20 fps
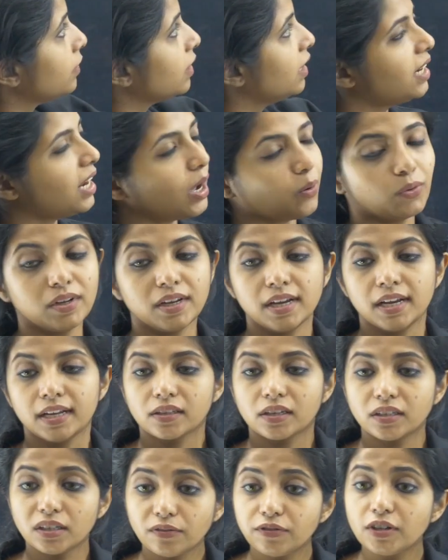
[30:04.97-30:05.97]
Now,
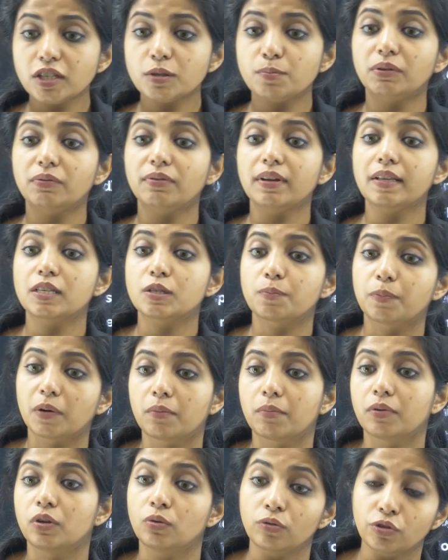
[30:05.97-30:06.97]
the difference between
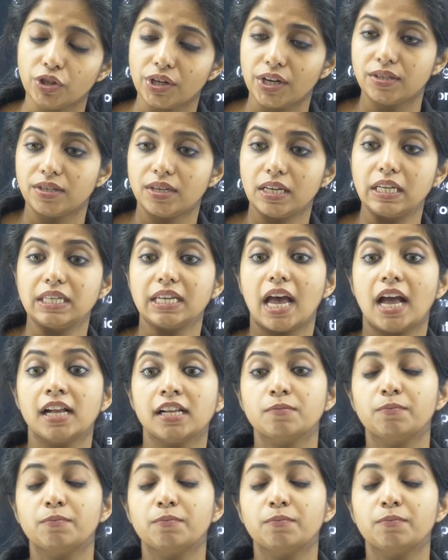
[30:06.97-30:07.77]
spermiogenesis and